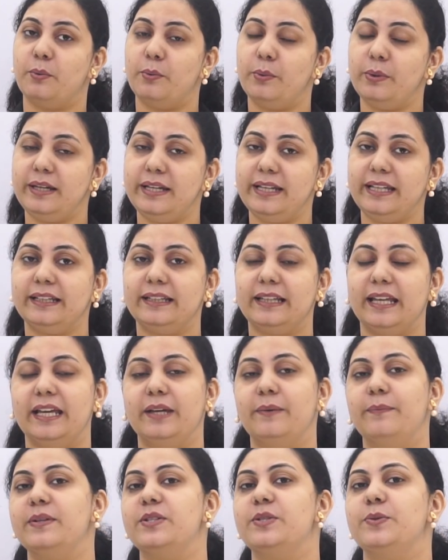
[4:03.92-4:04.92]
only
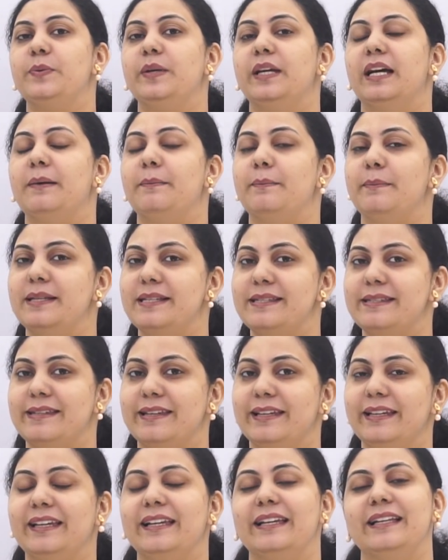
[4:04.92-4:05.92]
thing which we are
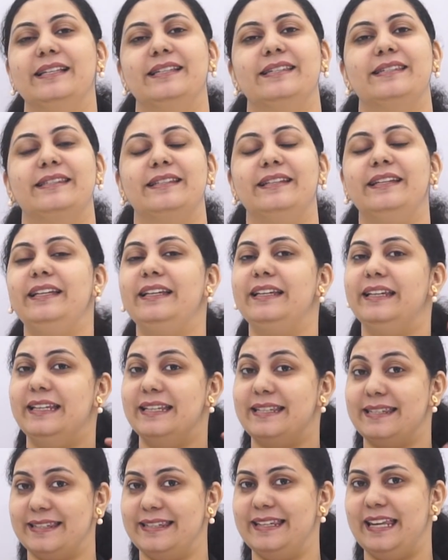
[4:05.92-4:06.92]
missing is the
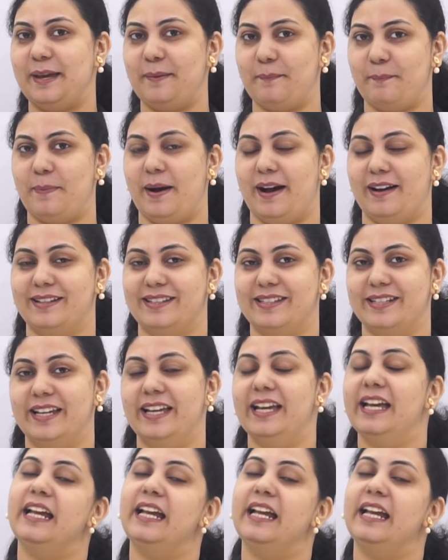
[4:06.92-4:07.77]
listening part.